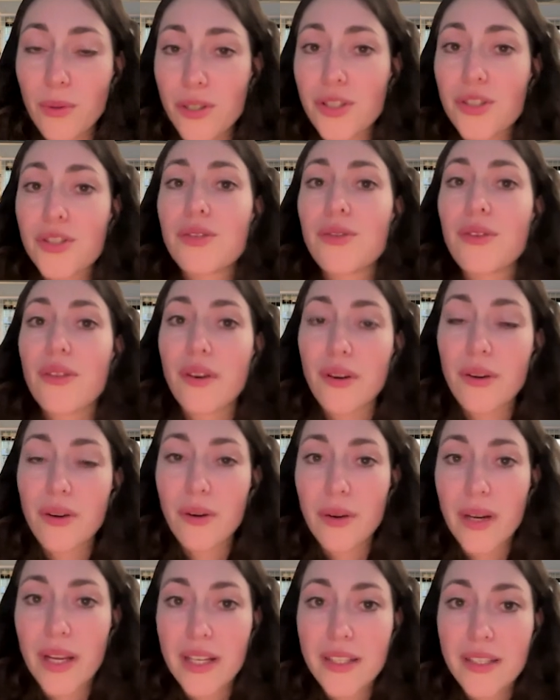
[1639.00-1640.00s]
forwarded to the
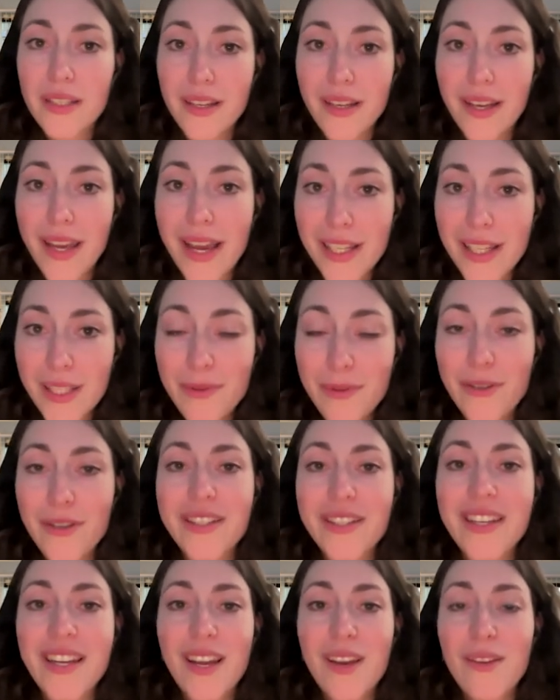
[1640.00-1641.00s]
correct
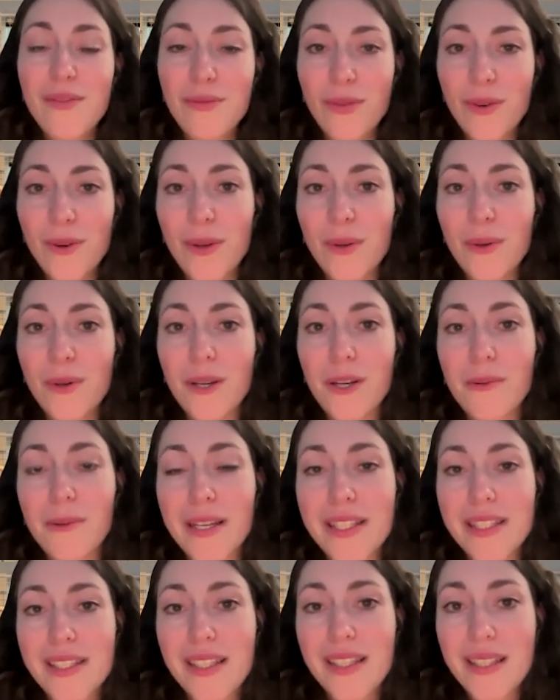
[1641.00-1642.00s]
expert for your
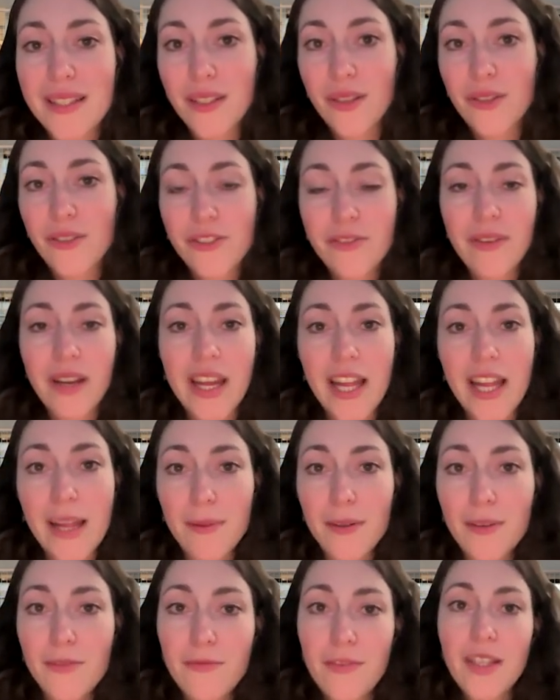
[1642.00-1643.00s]
request. This goes via
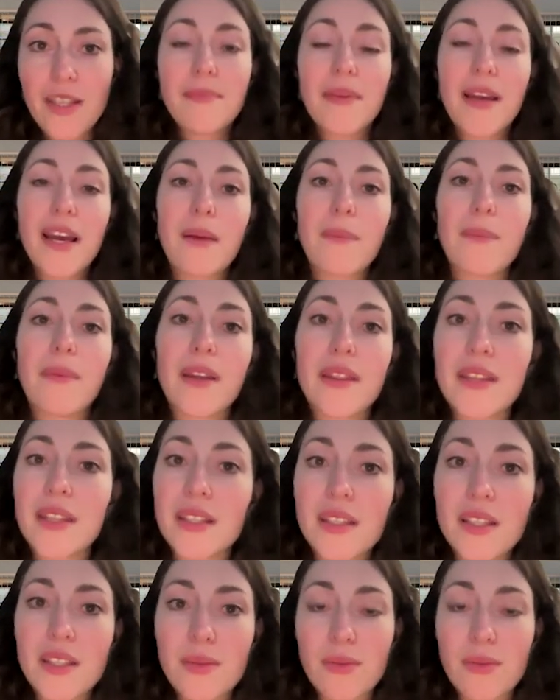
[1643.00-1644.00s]
help and feedback, but
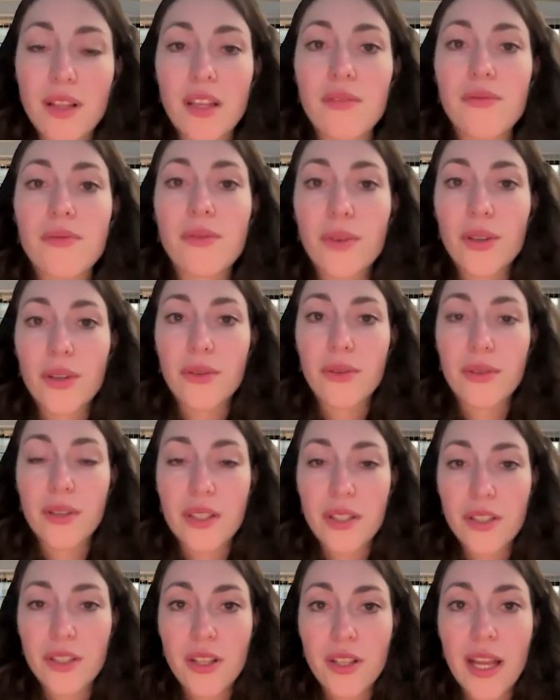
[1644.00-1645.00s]
this is really for your
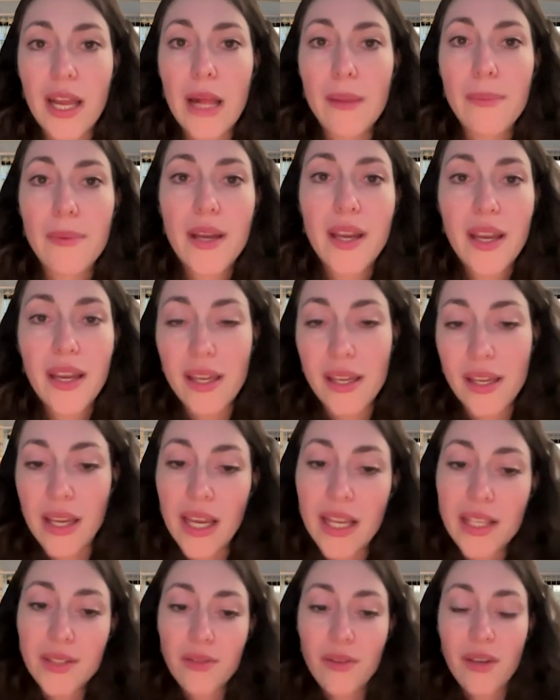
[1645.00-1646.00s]
initial help in
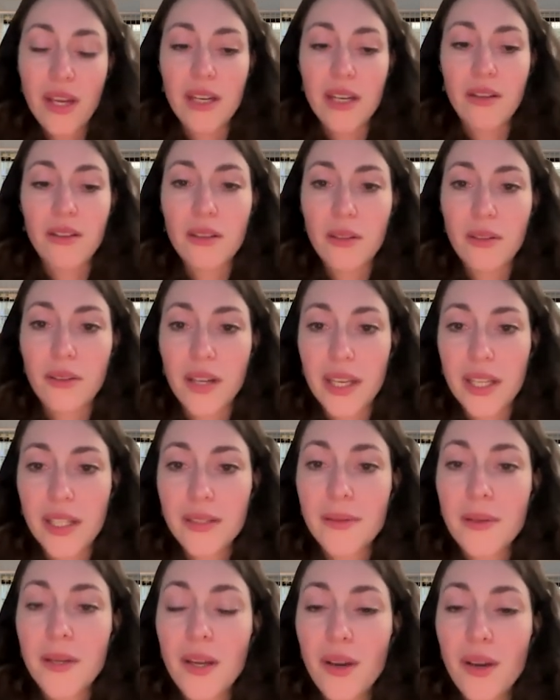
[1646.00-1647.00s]
case you cannot log
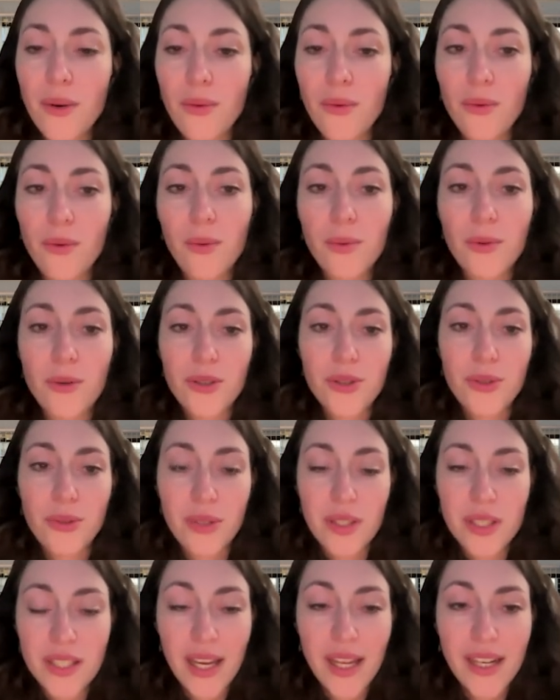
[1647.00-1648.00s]
in or want
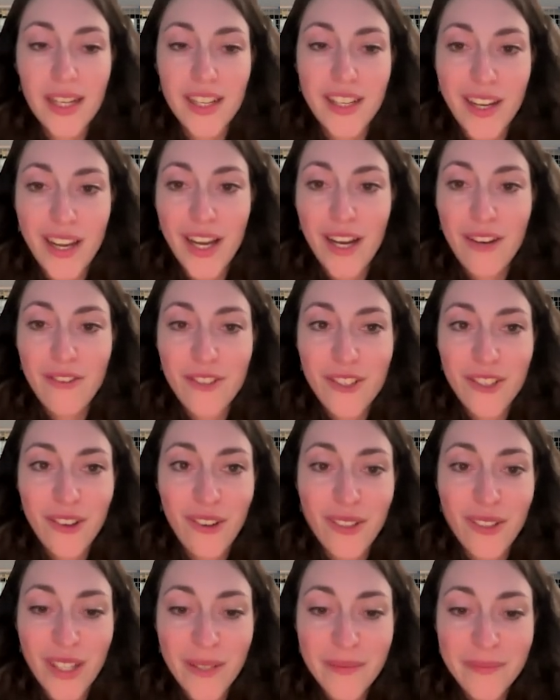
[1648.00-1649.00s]
to assign an account
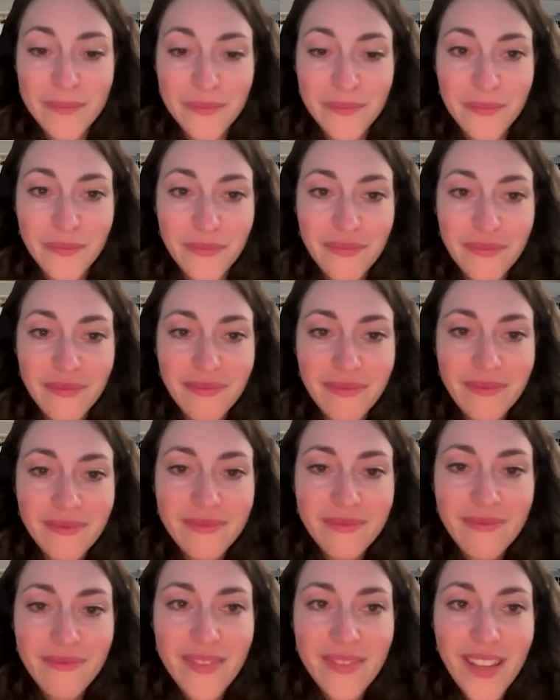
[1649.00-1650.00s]
owner.
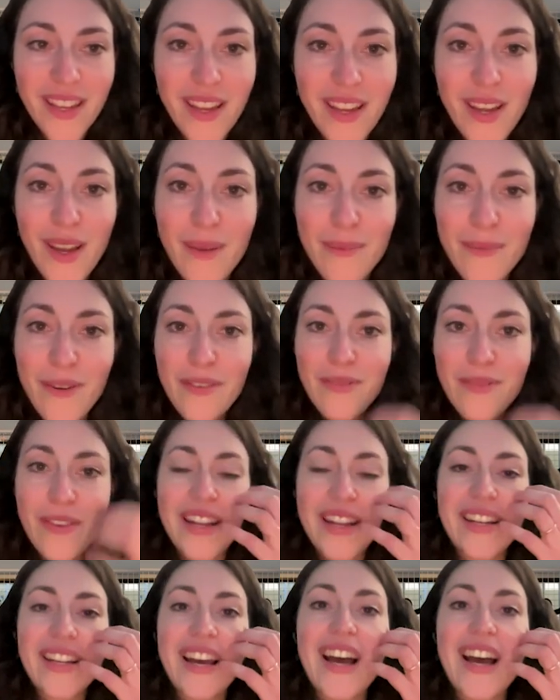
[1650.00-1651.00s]

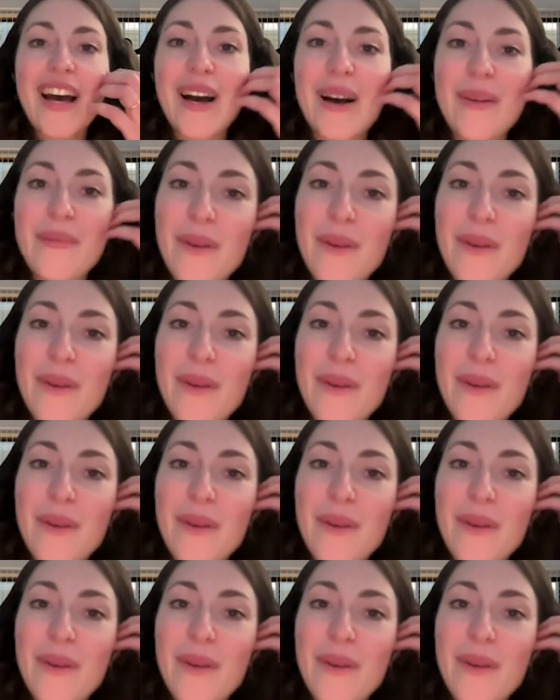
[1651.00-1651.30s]
Perfect.